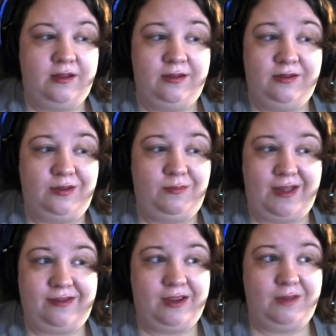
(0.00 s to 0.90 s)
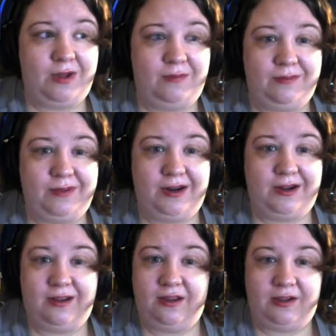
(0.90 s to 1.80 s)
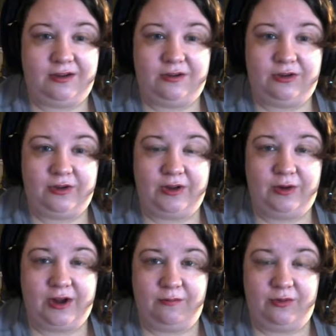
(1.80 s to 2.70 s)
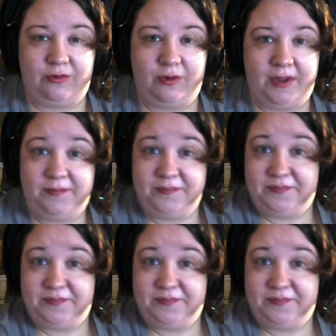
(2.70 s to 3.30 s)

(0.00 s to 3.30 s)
The best thing about BPD, it's you can recover from it.